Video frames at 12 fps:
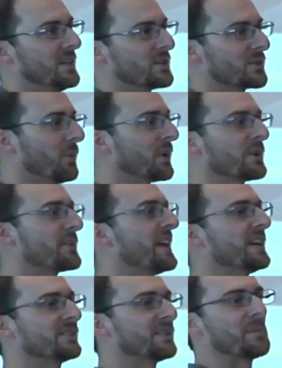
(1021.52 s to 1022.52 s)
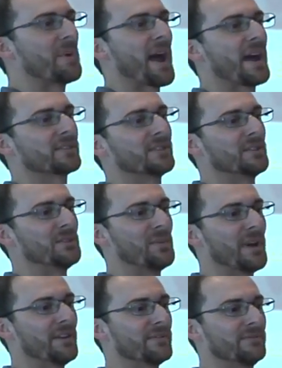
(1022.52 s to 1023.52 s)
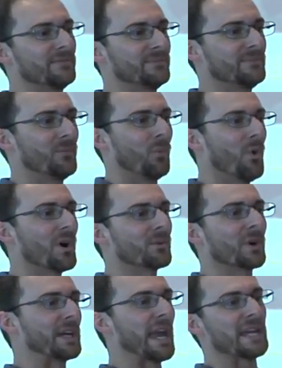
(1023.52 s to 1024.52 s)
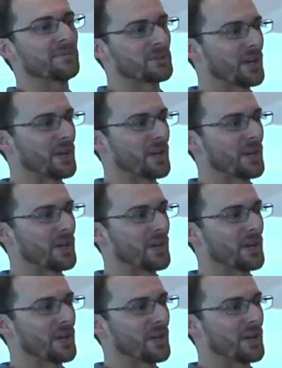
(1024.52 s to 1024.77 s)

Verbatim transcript: So what are things in the past that you may have, what were game